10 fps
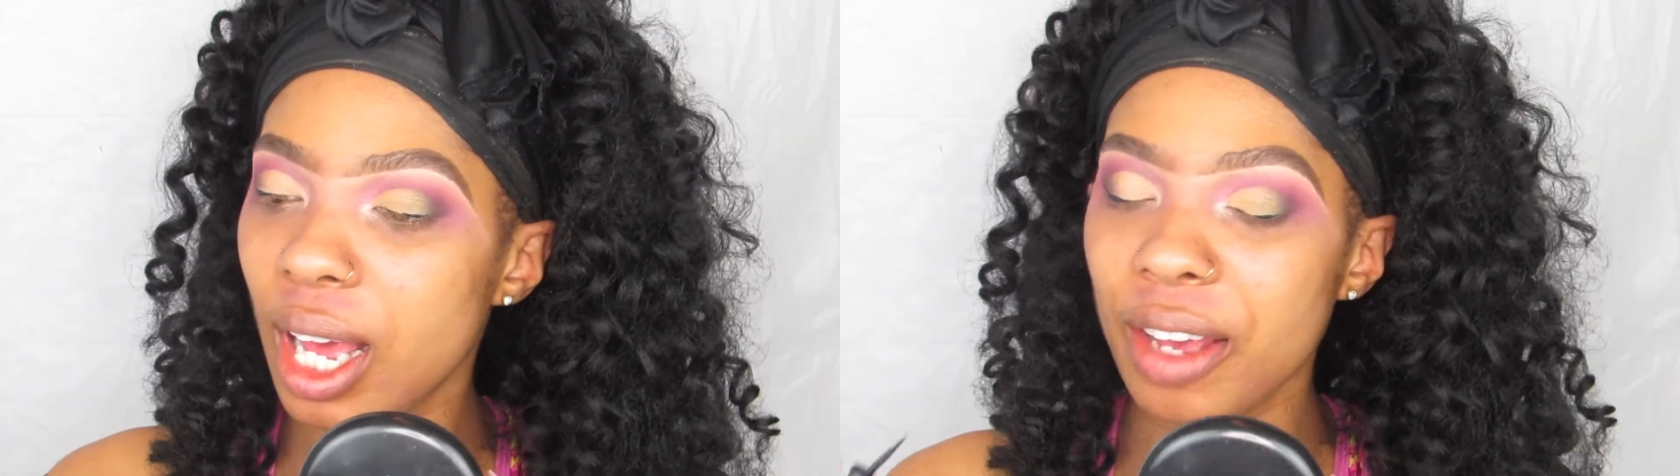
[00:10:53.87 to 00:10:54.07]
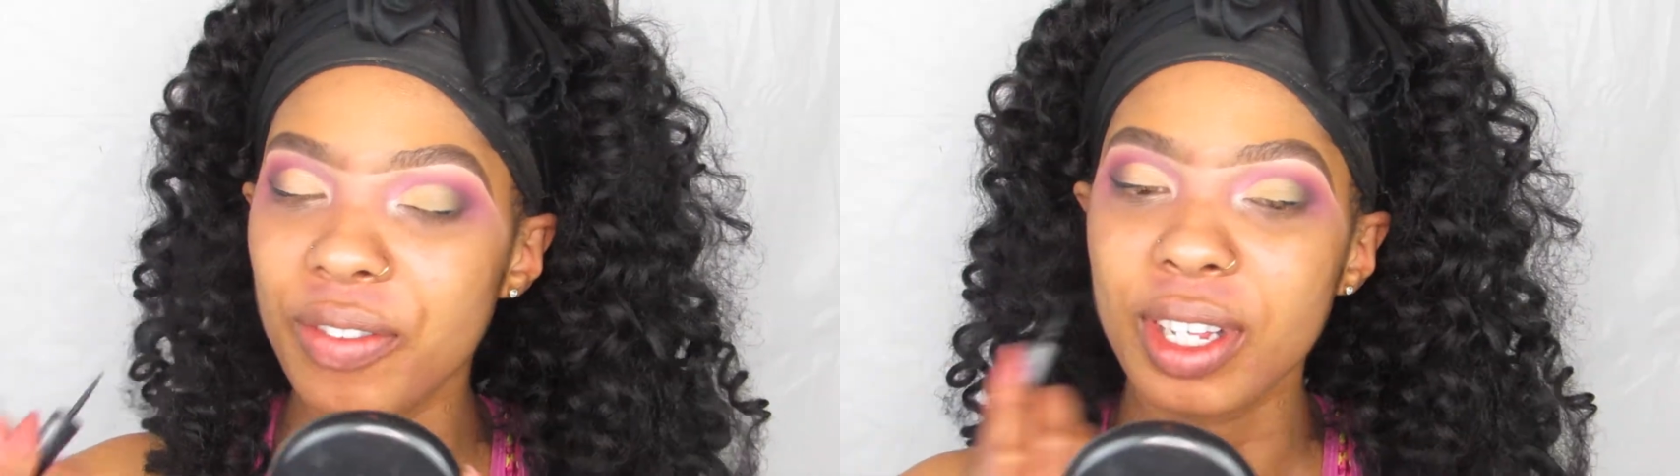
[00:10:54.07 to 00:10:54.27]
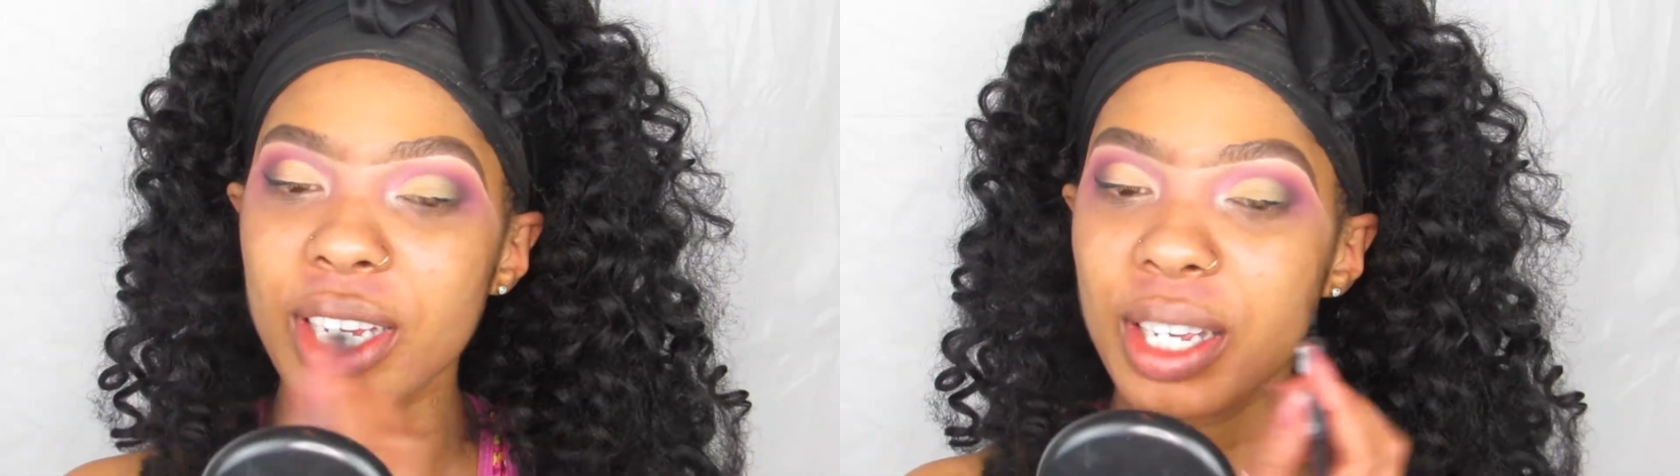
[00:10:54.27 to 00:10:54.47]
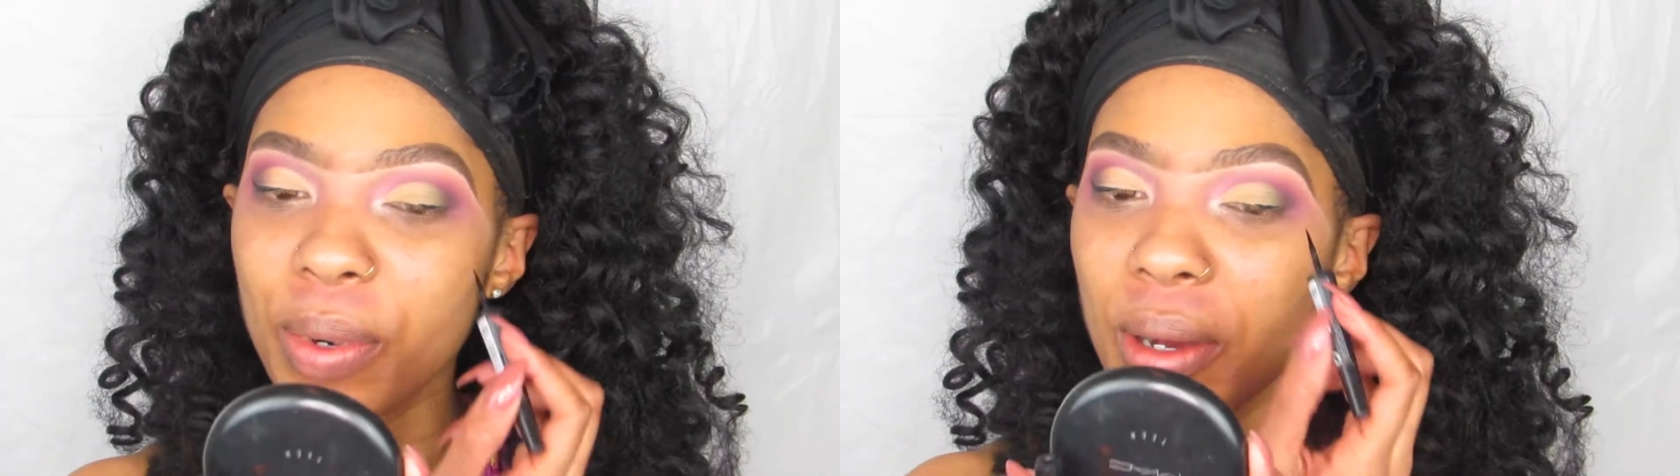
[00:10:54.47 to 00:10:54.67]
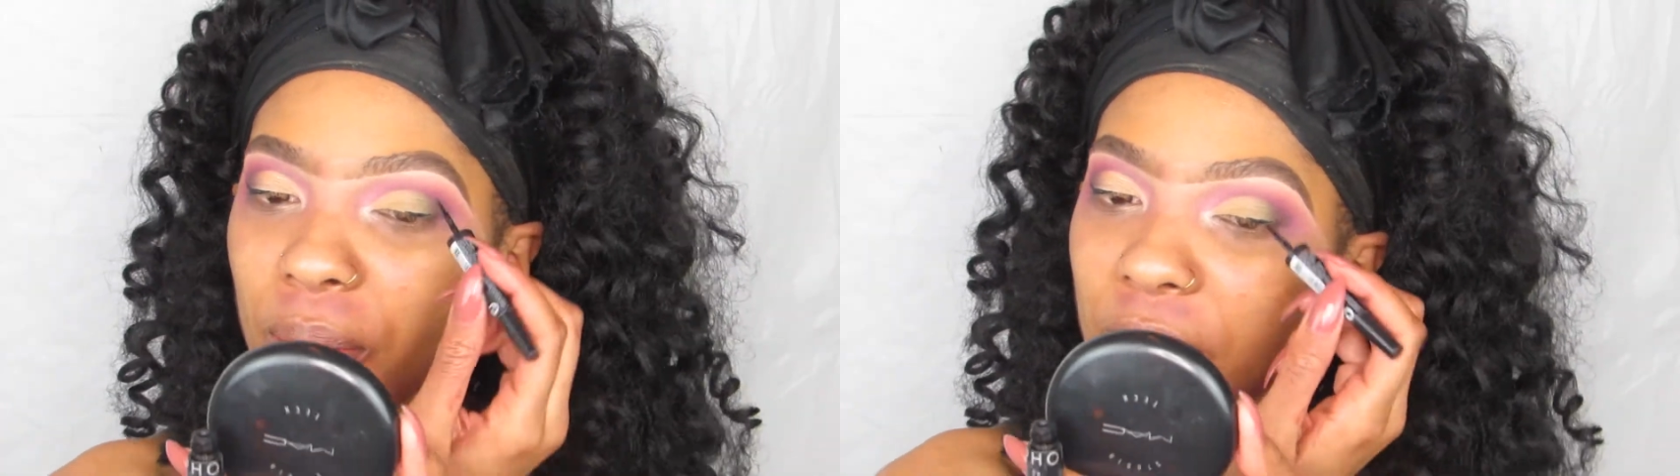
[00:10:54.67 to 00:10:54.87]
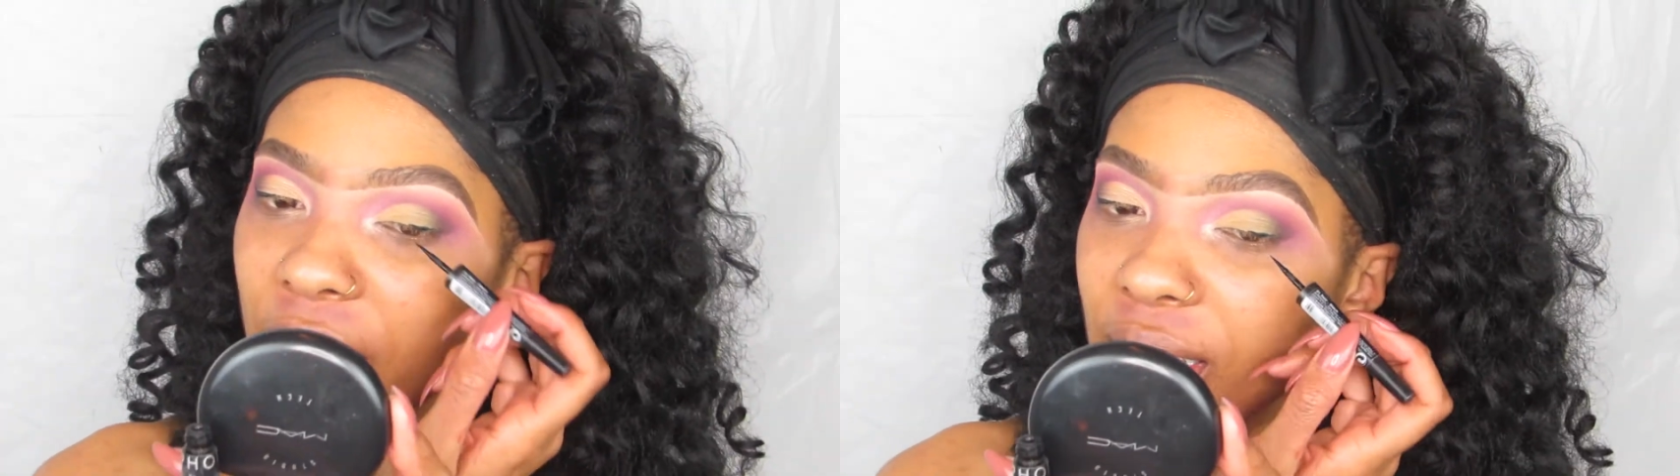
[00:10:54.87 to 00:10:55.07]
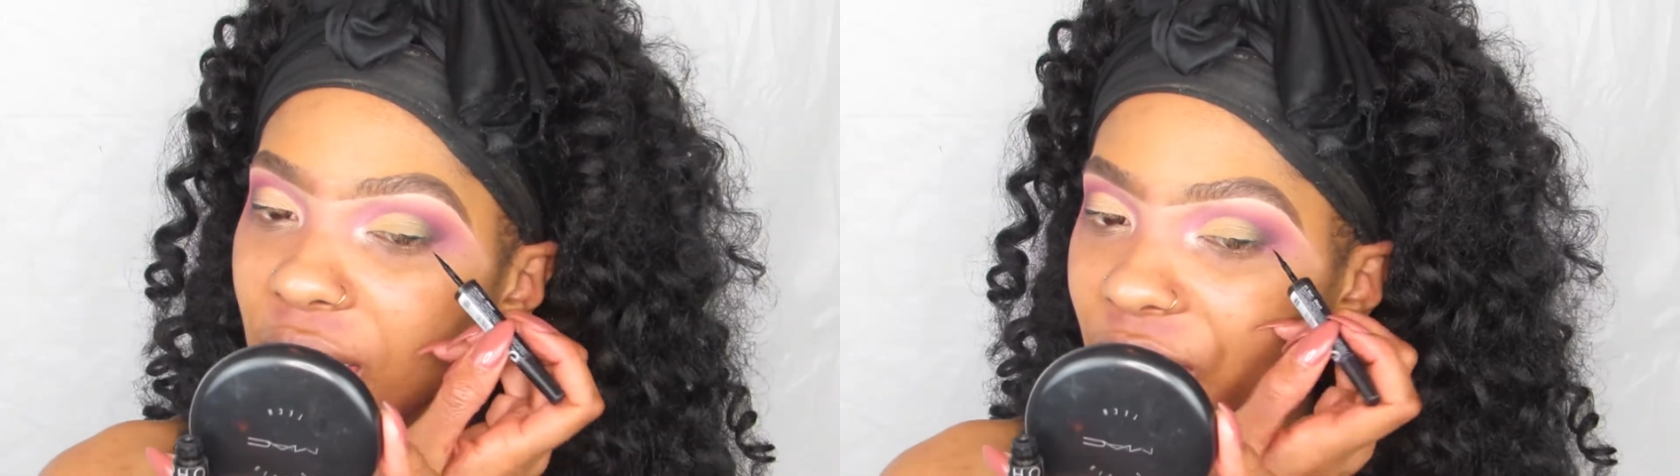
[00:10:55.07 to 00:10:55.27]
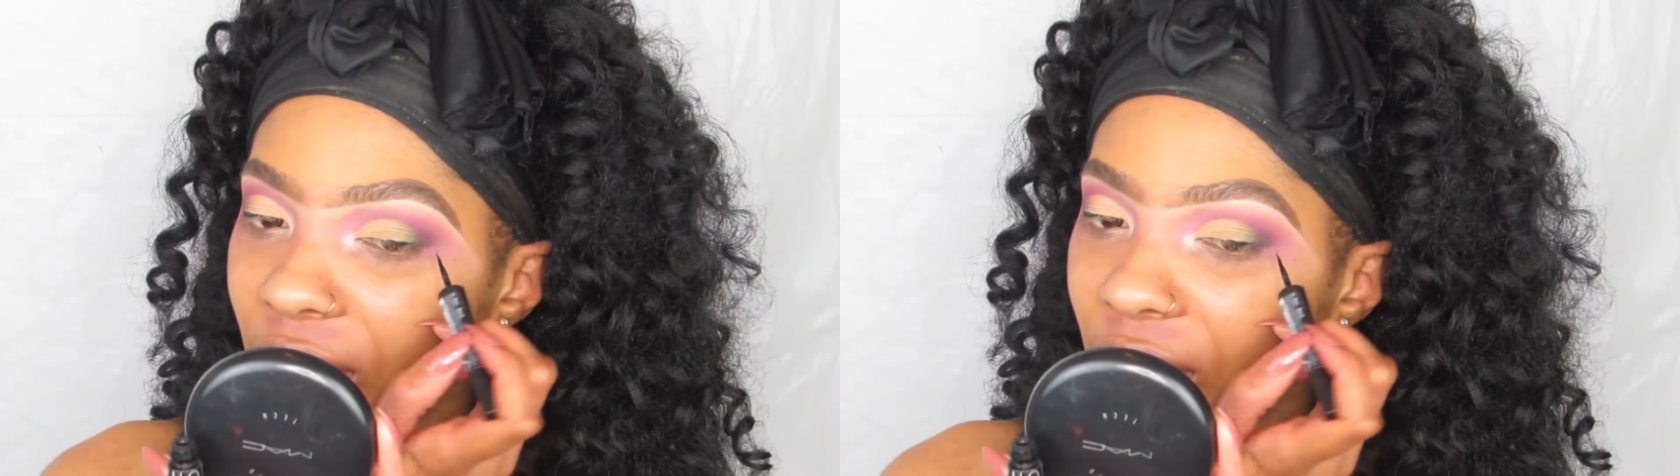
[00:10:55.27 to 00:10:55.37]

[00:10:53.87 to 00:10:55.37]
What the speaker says: I feel like it probably has a